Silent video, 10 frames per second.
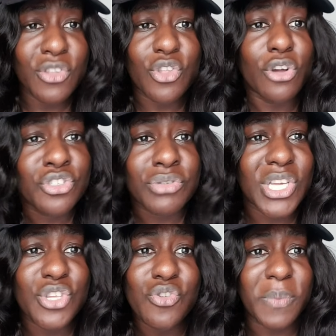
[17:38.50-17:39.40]

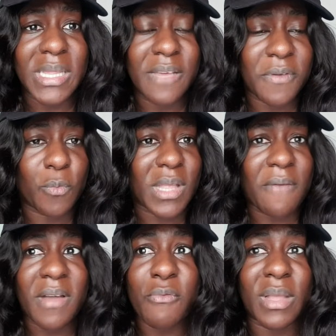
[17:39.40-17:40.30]
doctrine you believe in,
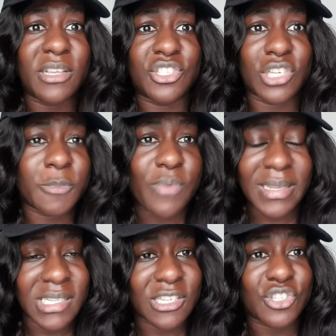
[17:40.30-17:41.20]
whatever religious
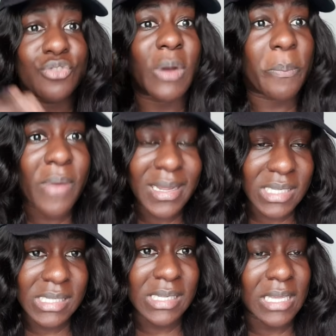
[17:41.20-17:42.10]
practices you are
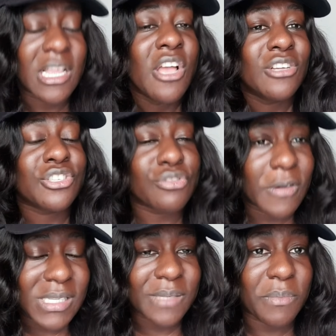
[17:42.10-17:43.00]
practicing,
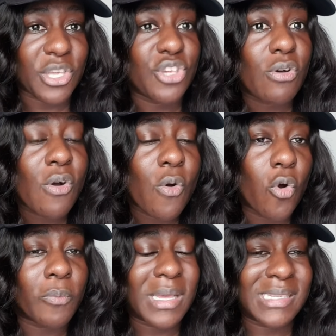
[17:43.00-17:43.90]
trust me, your
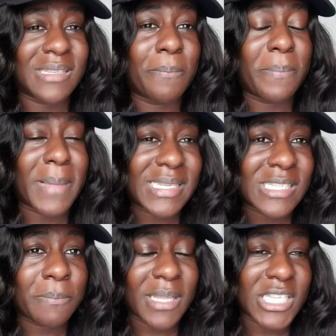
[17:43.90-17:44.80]
home is the
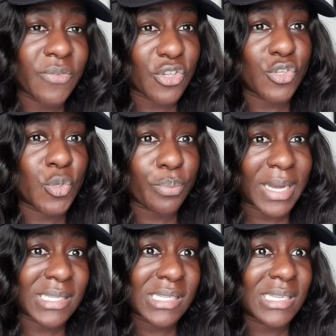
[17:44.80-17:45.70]
best place for you to
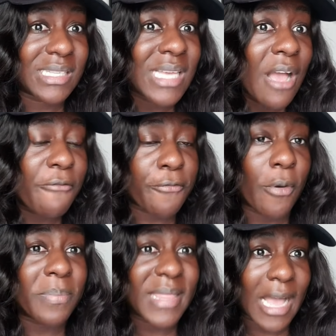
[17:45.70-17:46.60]
practice it
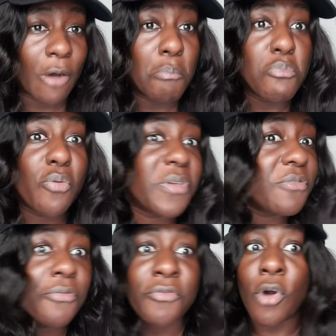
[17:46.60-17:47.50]
from now
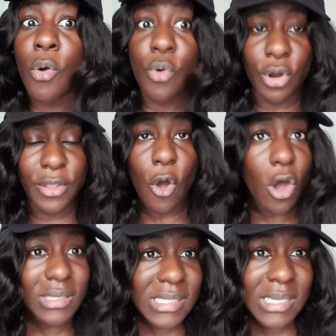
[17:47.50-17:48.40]
moving forward,
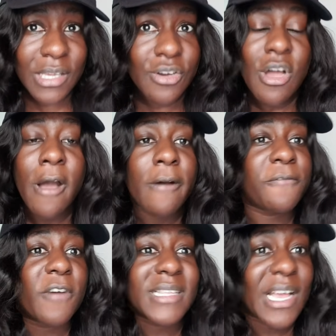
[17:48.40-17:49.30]
until
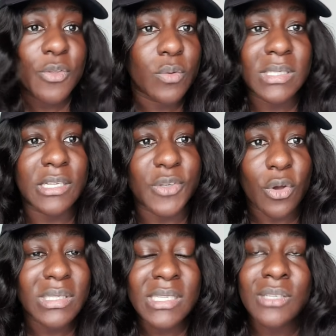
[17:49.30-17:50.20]
further notice,
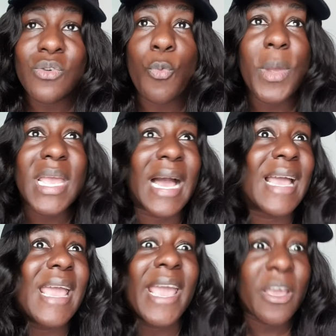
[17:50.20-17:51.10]
until we
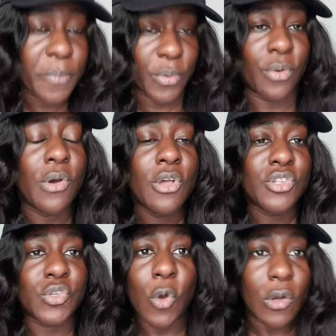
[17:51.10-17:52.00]
are able
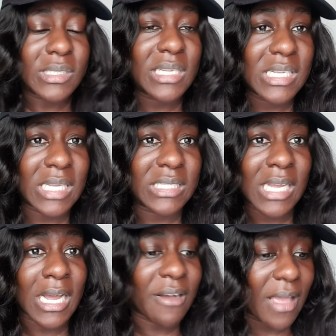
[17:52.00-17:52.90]
to contain this
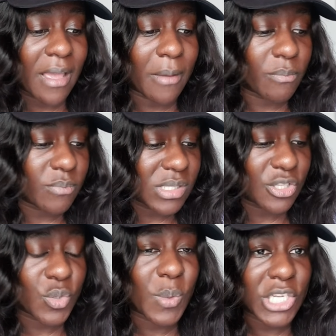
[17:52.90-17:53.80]
entire
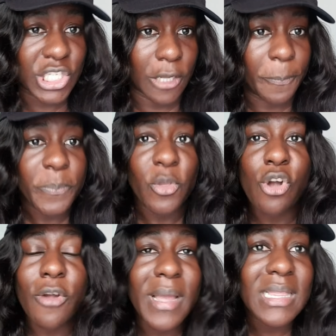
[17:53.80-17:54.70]
situation.
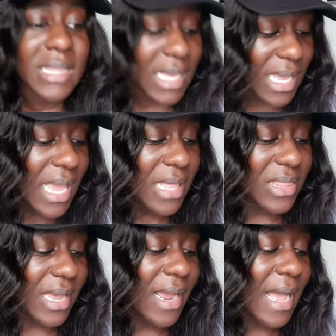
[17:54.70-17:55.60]
Currently
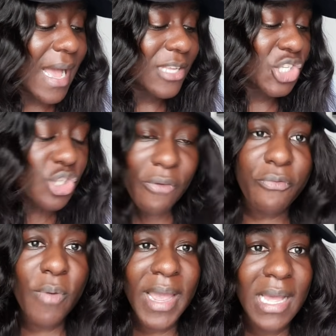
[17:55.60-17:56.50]
there are
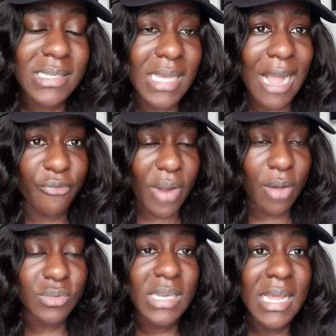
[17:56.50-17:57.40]
softwares
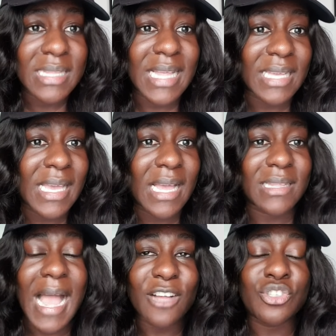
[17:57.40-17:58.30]
around that
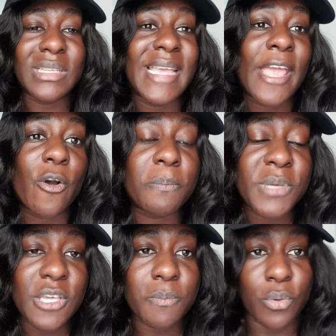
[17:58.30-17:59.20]
can actually help
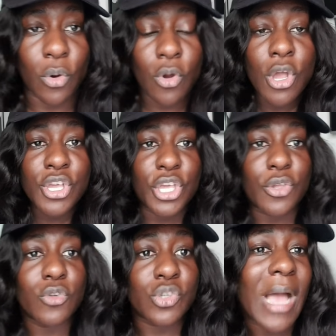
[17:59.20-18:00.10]
people, you
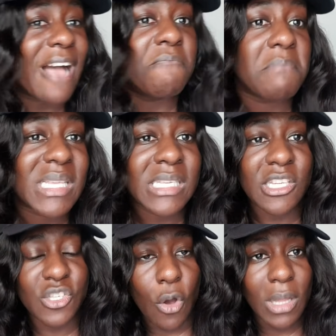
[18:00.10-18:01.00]
know, to have
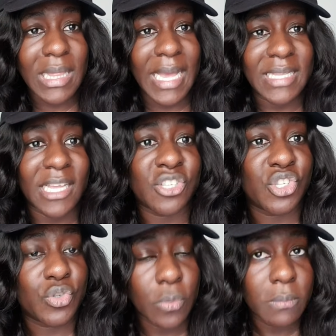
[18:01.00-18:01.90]
meetings online. There's
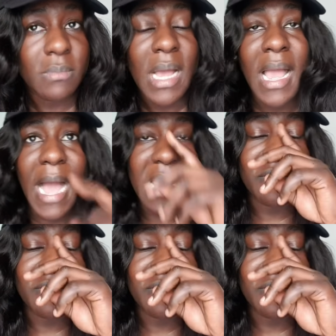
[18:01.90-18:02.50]
Zoom. I